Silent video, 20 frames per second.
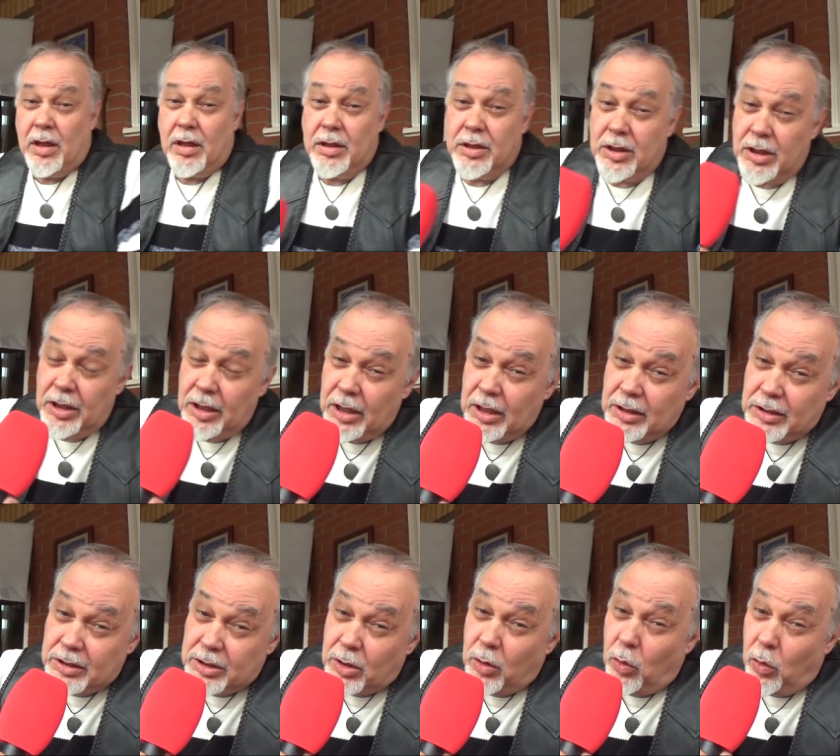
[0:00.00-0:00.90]
So
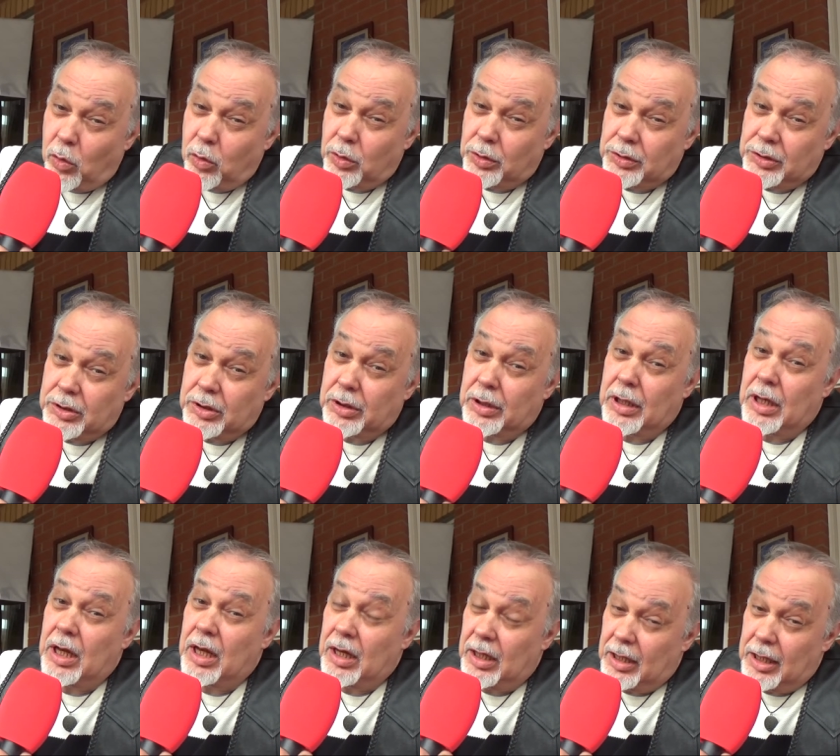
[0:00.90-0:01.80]
this caused
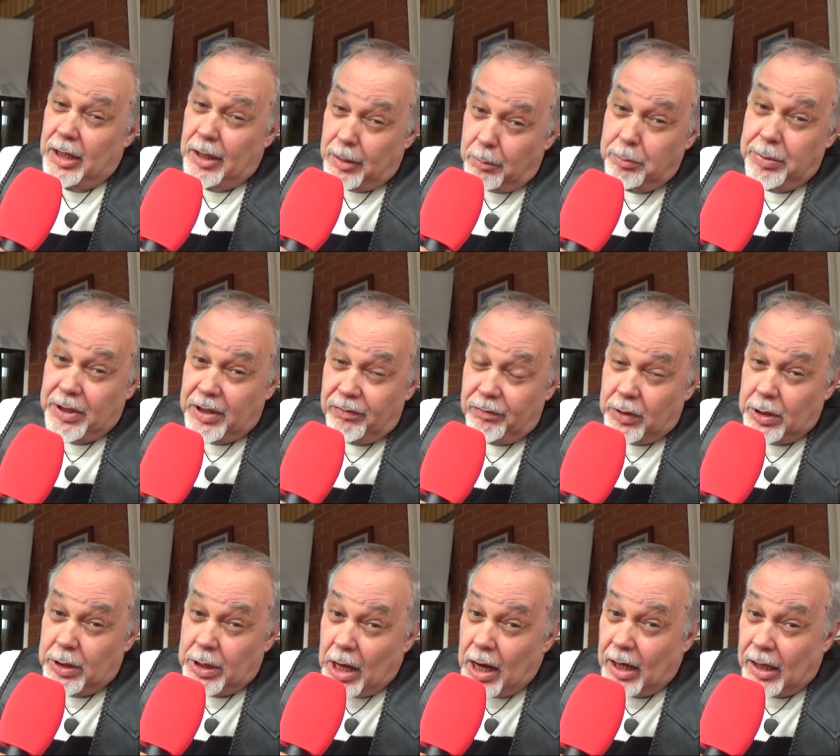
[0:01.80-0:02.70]
a little bit of a
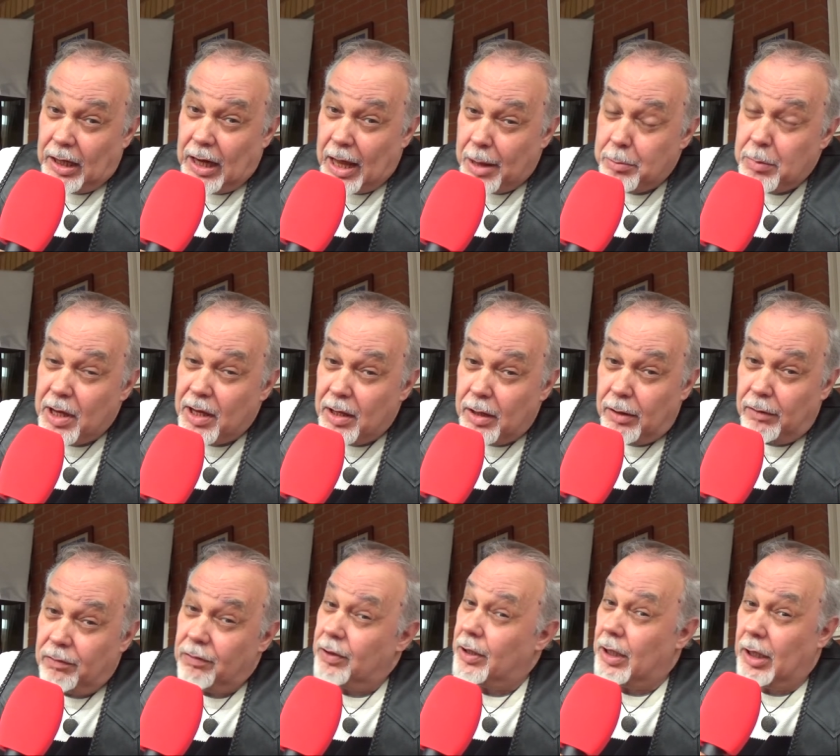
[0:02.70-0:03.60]

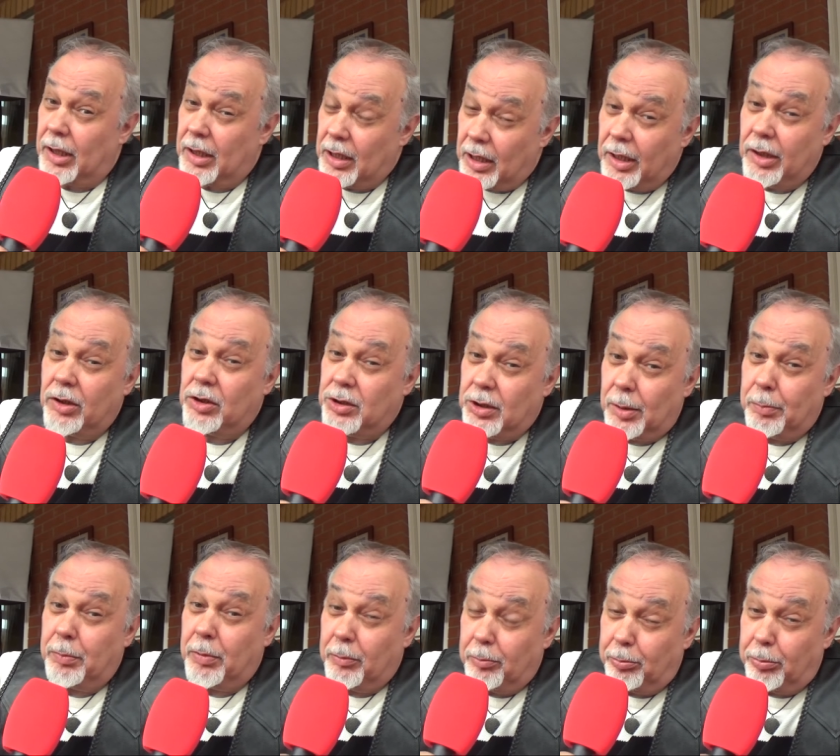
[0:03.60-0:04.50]
dilemma for the
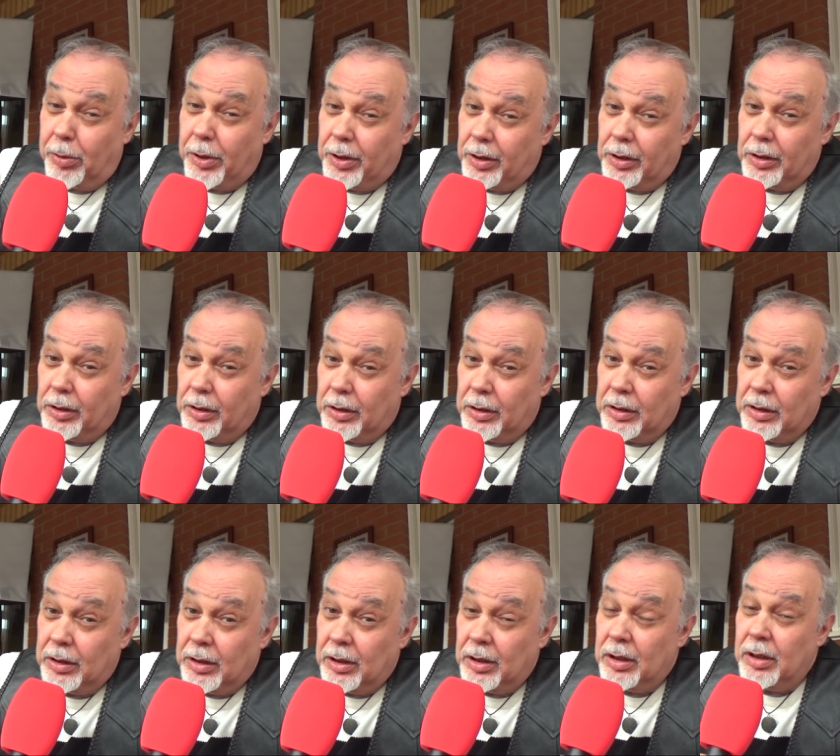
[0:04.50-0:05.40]
kingship of Britain.
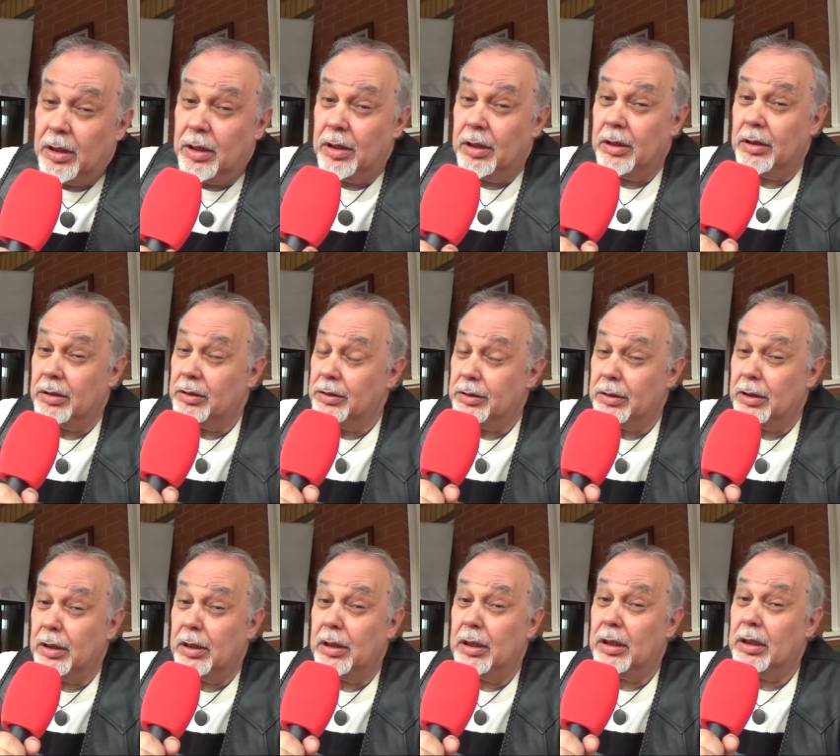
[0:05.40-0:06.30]
Because,
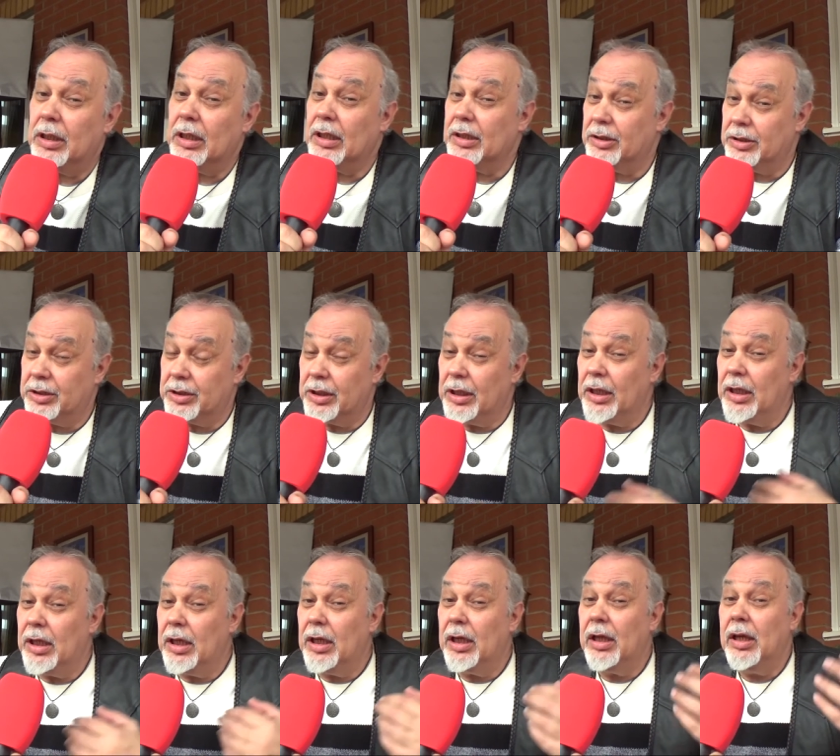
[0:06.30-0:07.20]
you
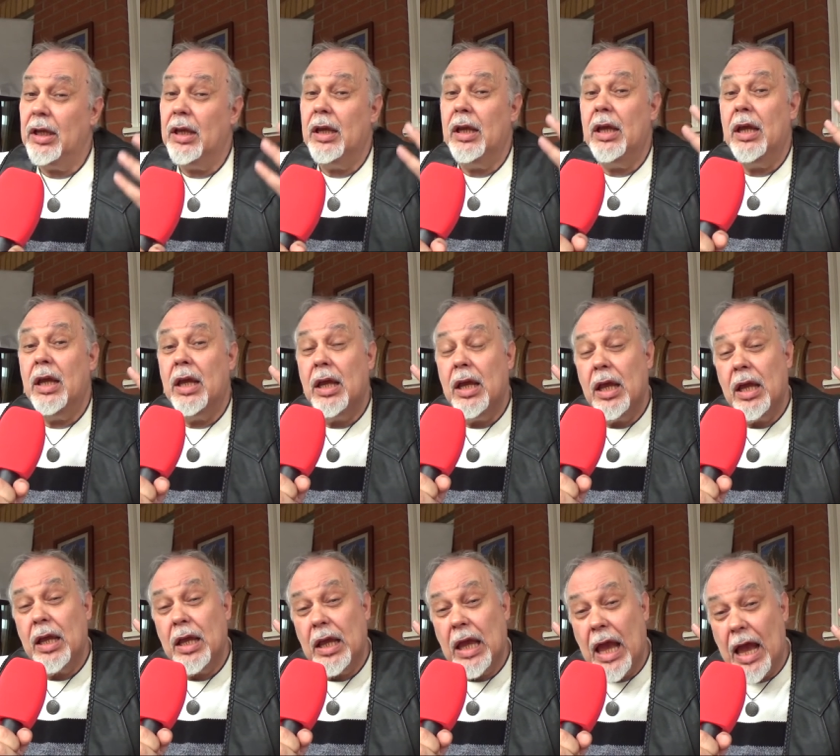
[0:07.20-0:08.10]
see,
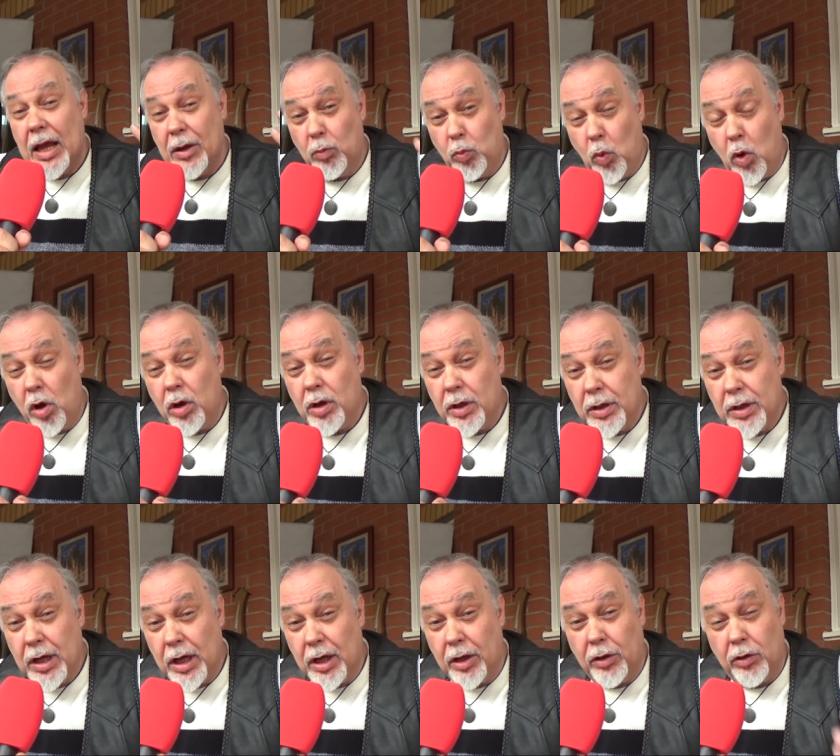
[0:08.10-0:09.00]

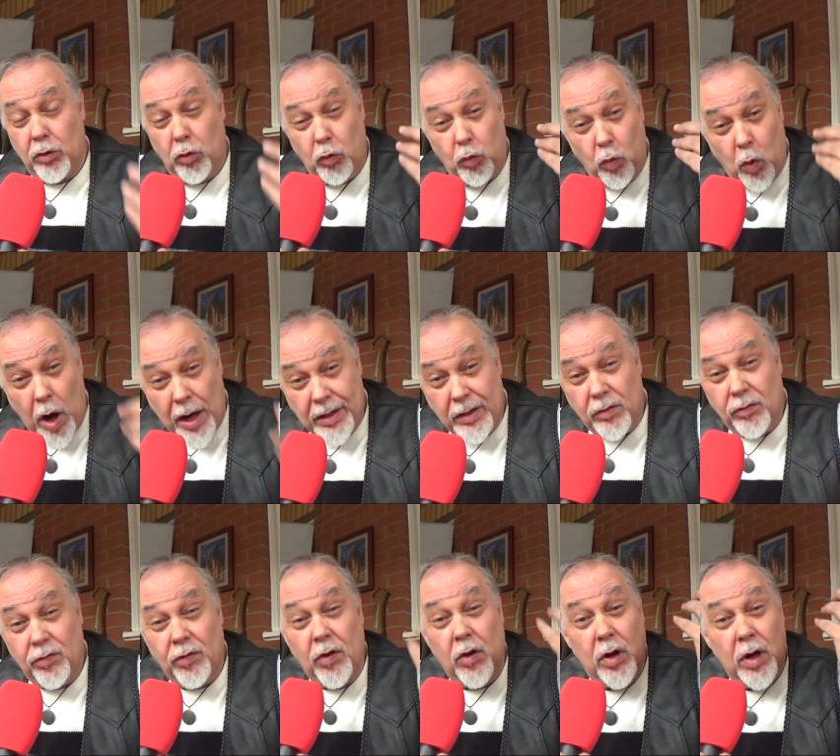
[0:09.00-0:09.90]
Cadwaladr, the
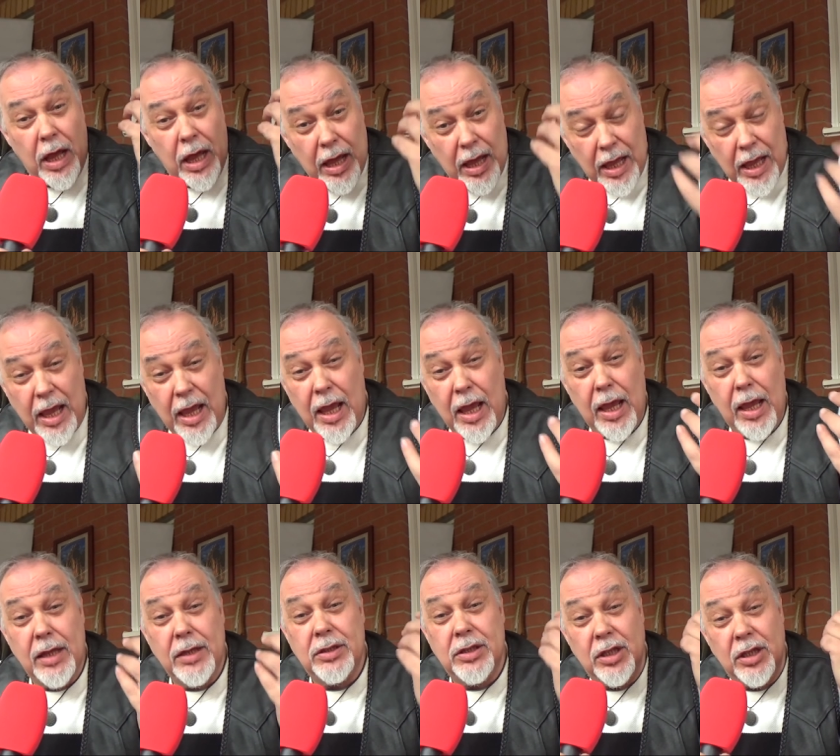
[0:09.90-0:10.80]
rightful
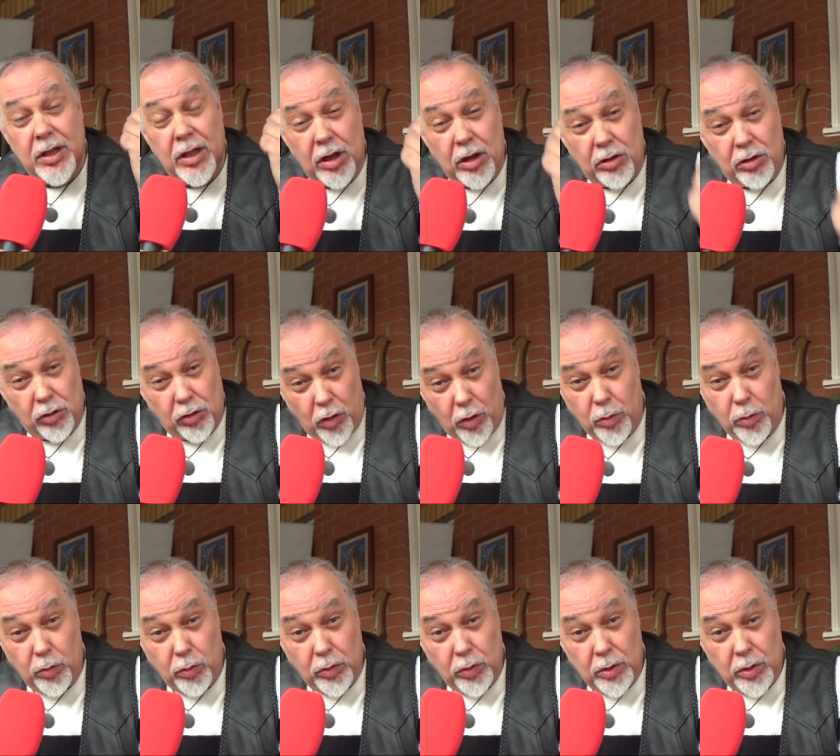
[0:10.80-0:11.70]
heir to the
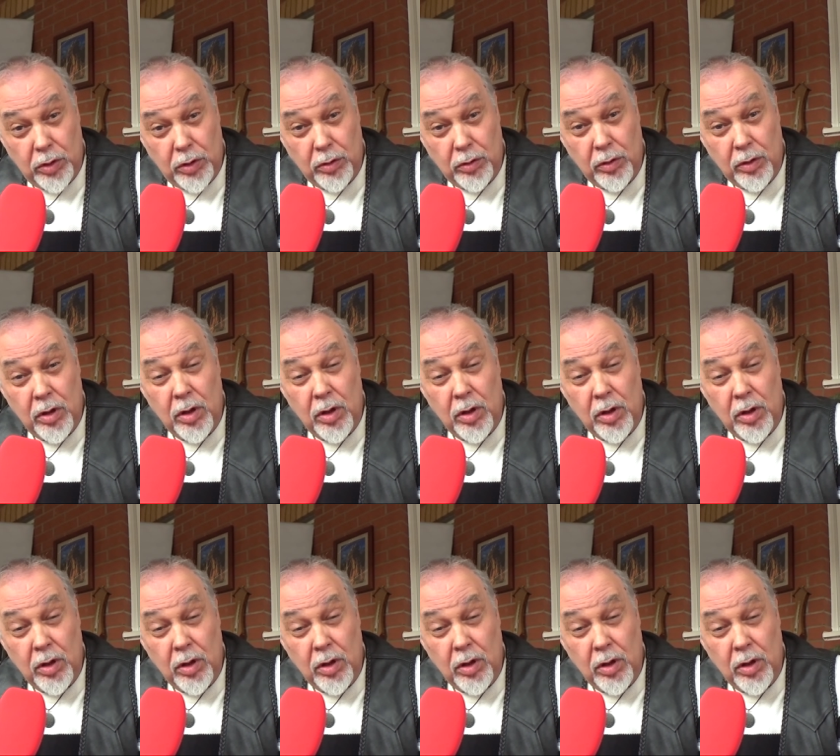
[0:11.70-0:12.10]
throne,